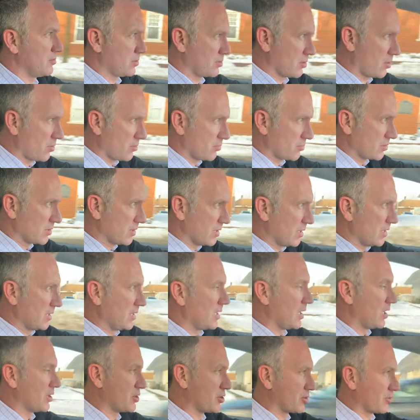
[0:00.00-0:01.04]
don't
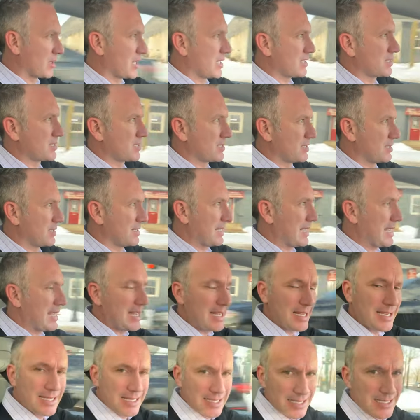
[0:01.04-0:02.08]
address the
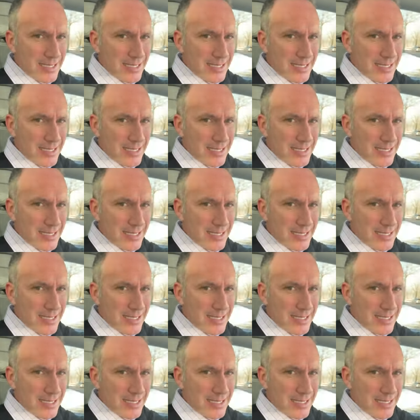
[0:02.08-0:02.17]
nag